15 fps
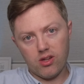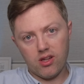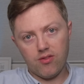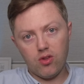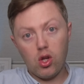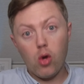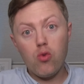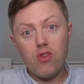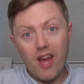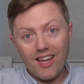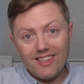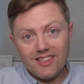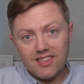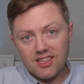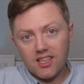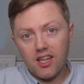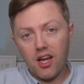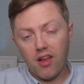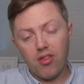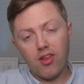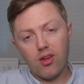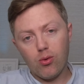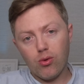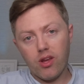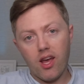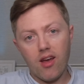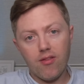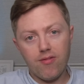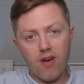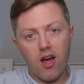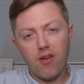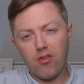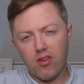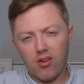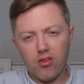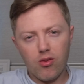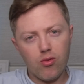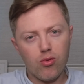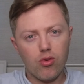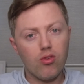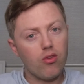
If you go 90, I think you'll get 500-600.